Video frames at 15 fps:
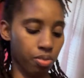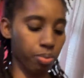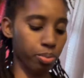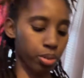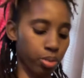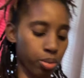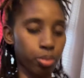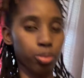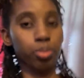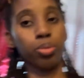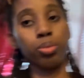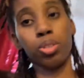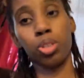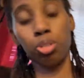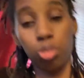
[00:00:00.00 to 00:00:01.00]
from school.
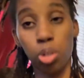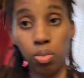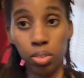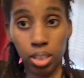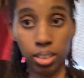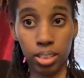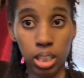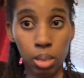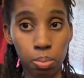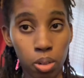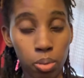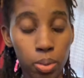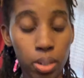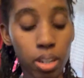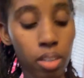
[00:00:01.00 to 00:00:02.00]
True over there sleeping
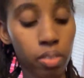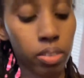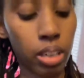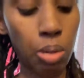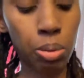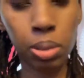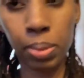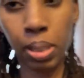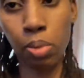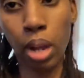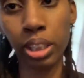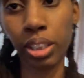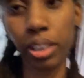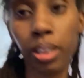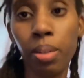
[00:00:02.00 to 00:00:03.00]
or whatever. I was been
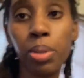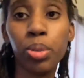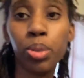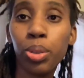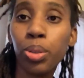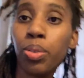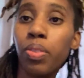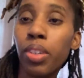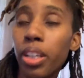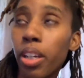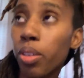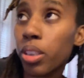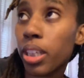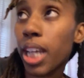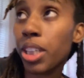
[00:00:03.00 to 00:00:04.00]
watching some YouTube
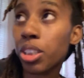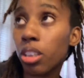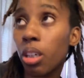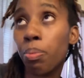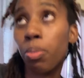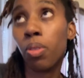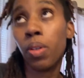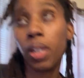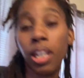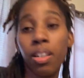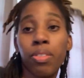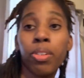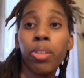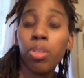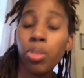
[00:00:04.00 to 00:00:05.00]
videos, catching up on
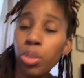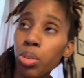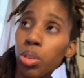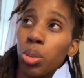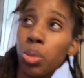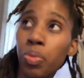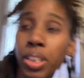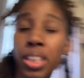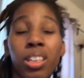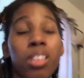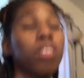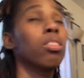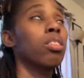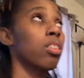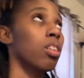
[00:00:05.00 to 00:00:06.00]
whatever on YouTube
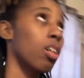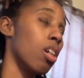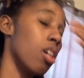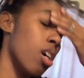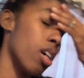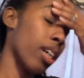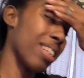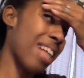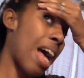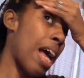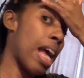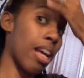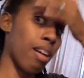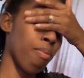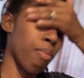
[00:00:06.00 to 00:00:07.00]
videos. Cause I
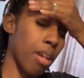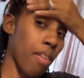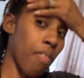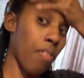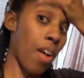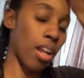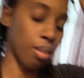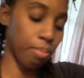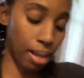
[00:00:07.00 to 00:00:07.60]
have been falling